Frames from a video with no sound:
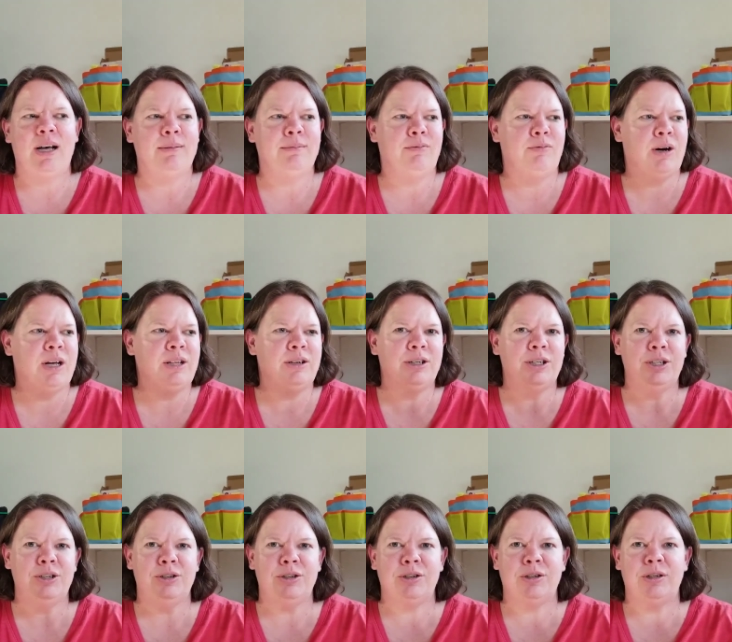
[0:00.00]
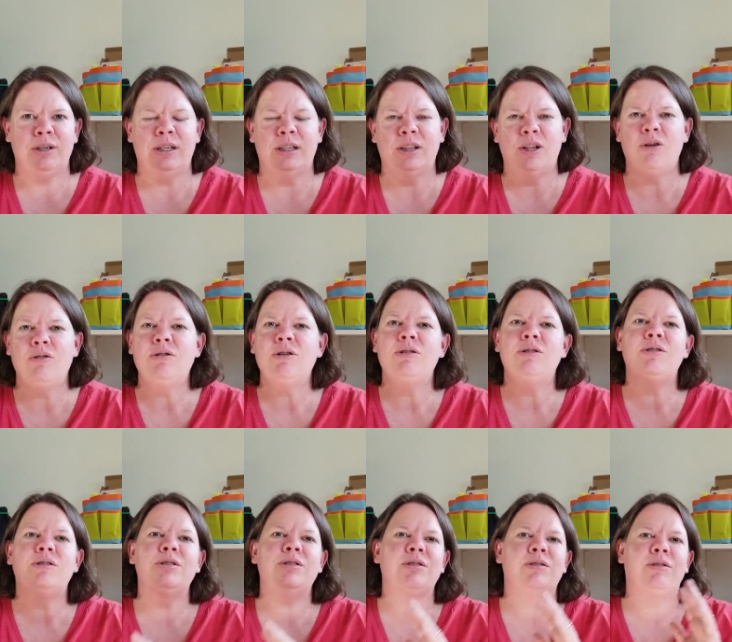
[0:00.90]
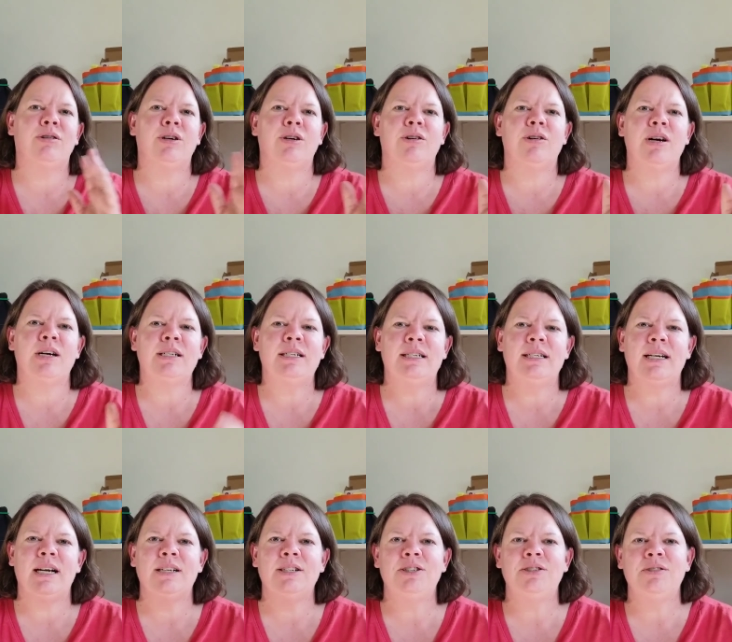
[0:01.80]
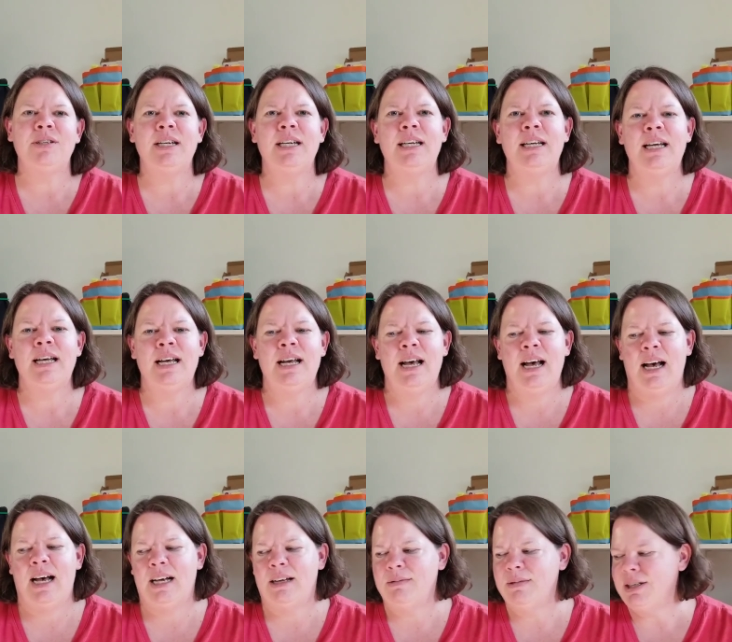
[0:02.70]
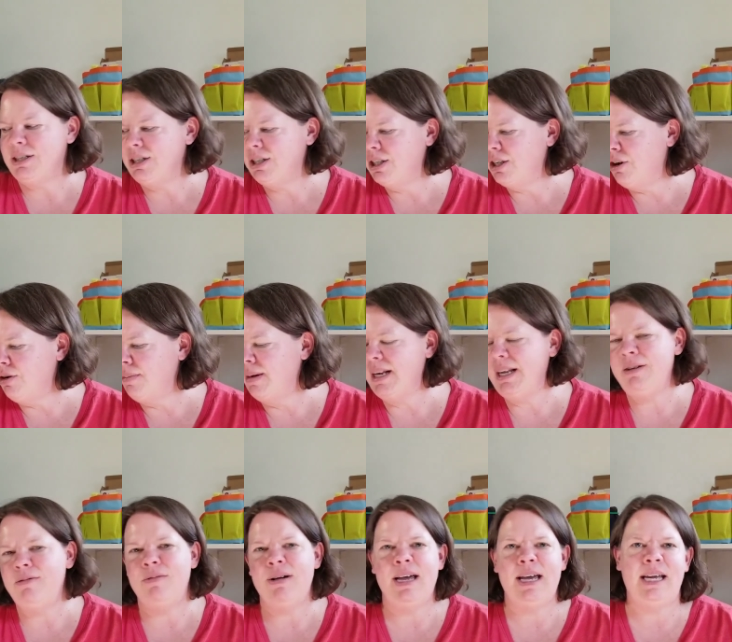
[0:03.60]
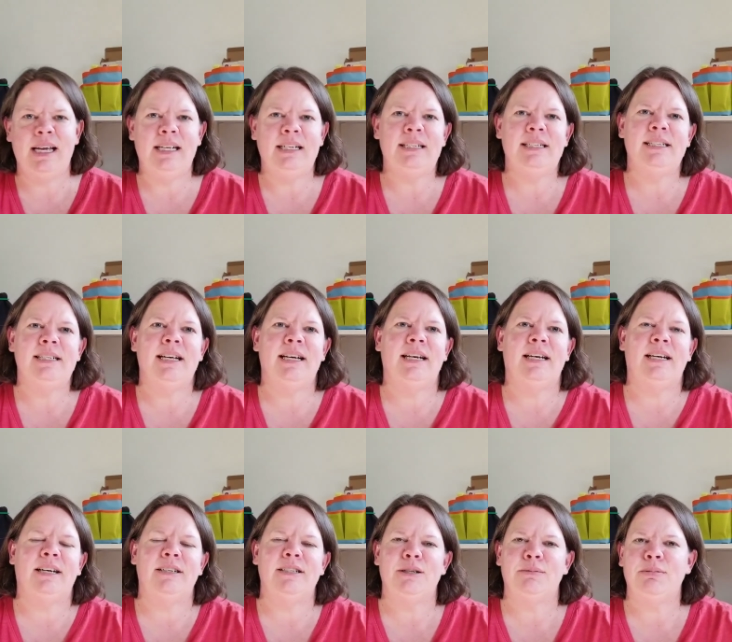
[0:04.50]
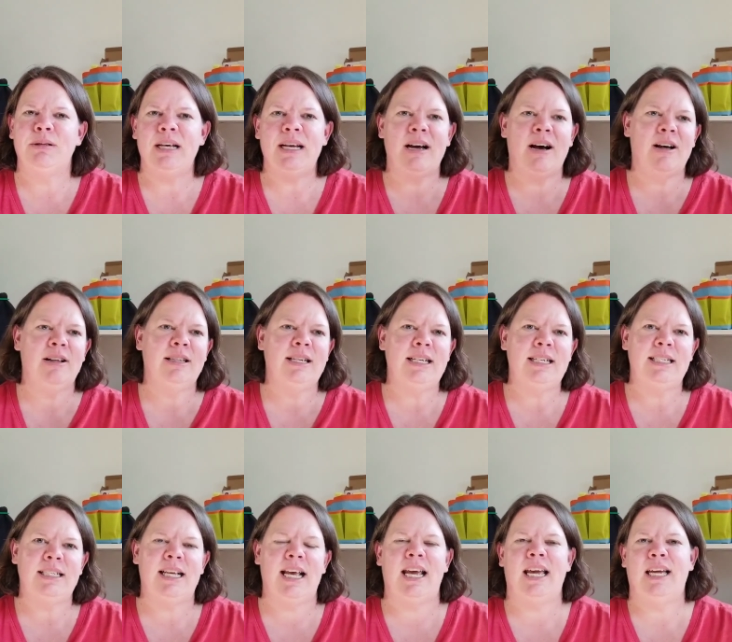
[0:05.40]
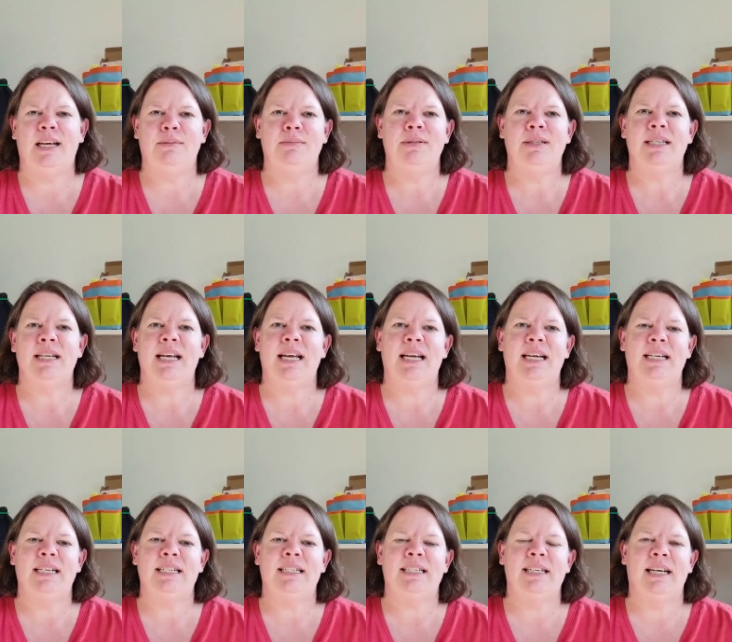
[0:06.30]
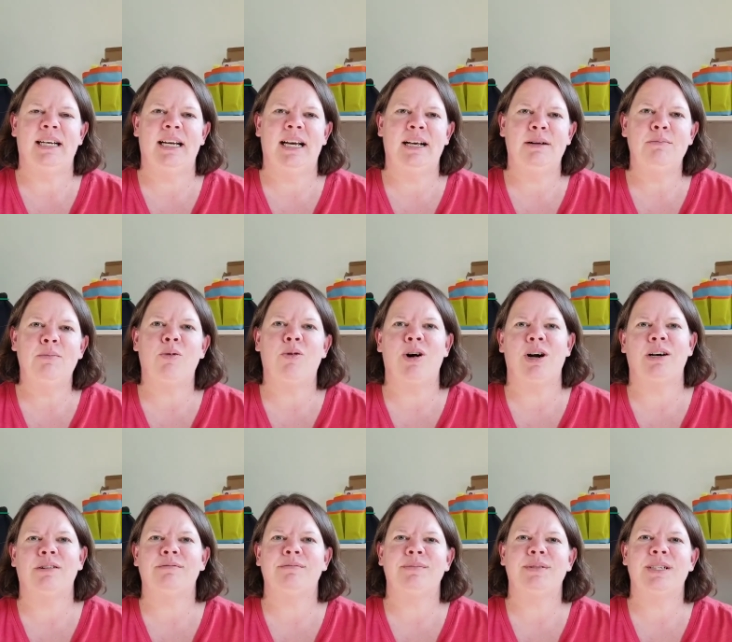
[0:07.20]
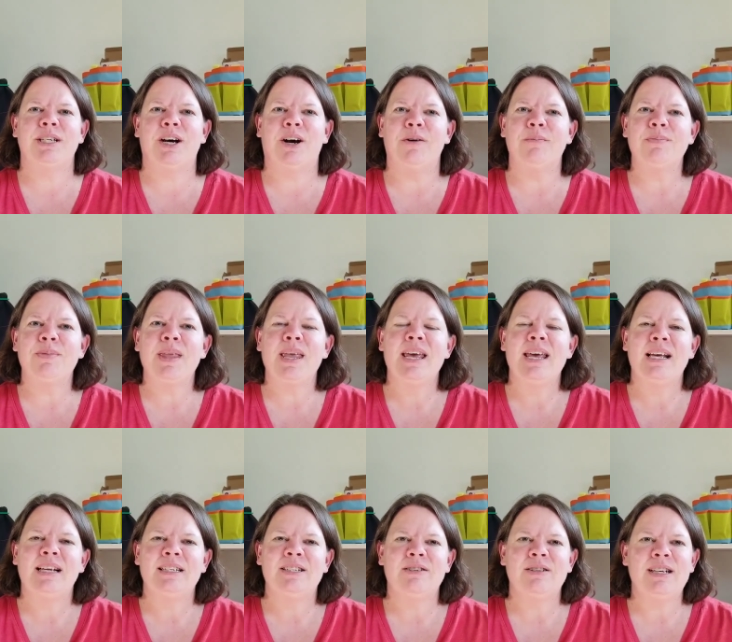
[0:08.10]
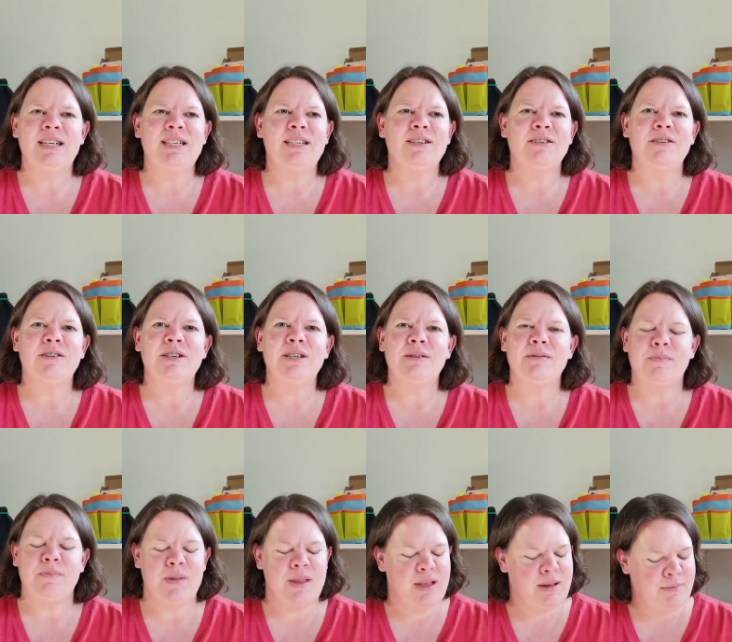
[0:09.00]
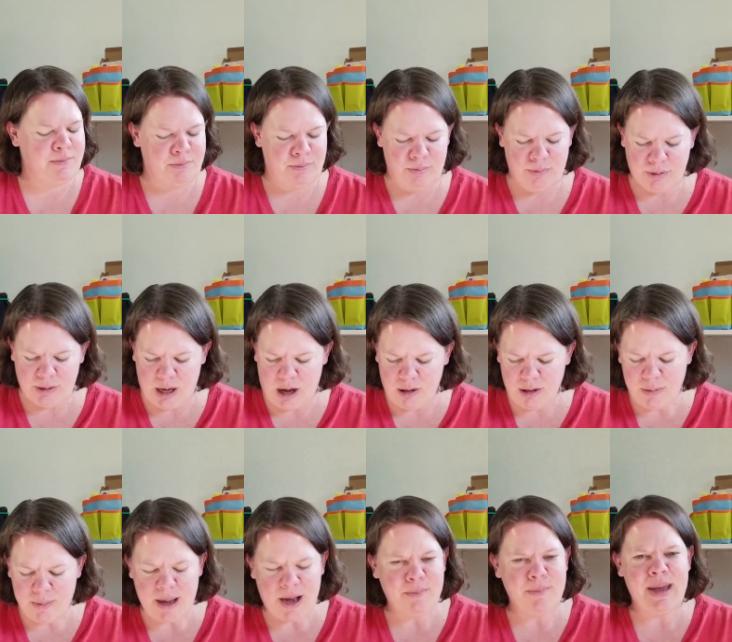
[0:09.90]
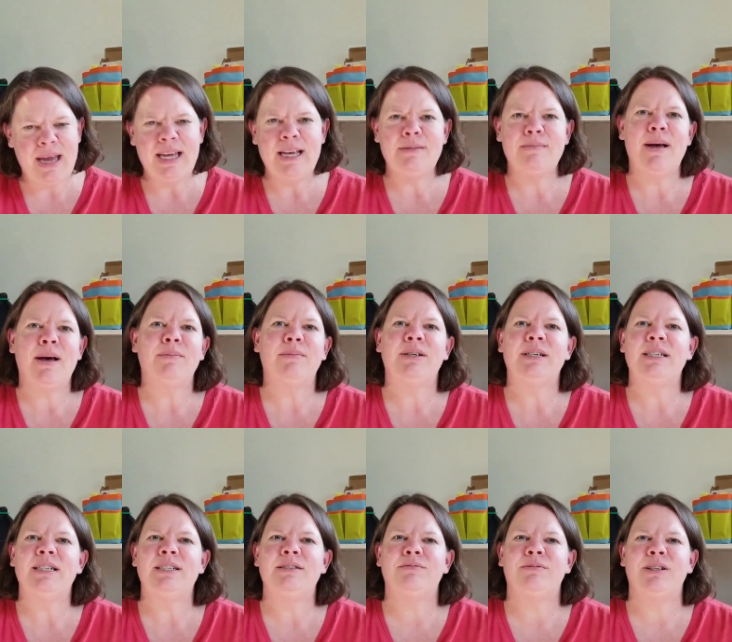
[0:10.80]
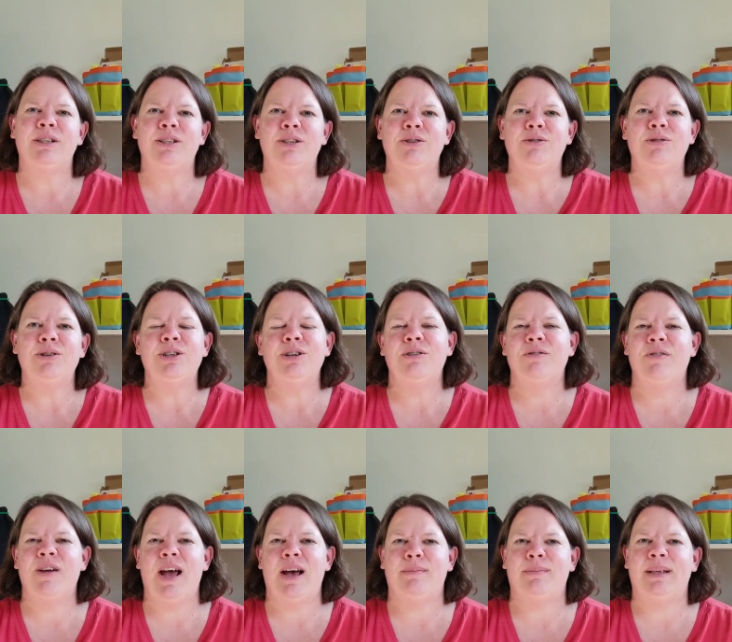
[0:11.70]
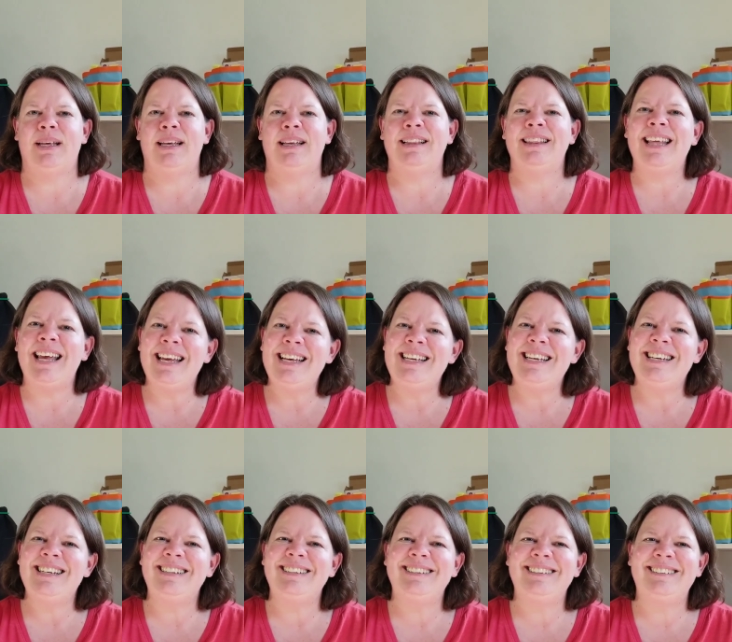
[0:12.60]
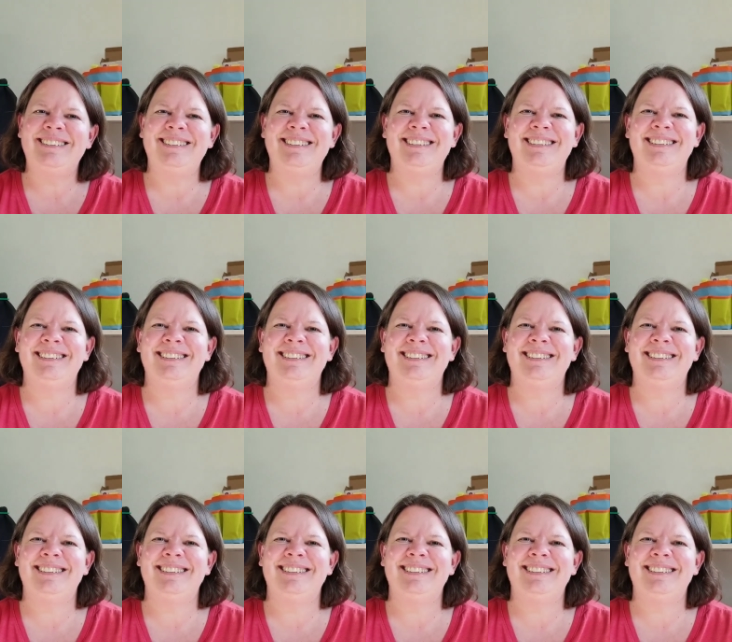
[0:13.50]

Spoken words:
whether you're local or across the country, there's so many ways to play all these games and more. So these are all about making memories with you and your family. Thank you.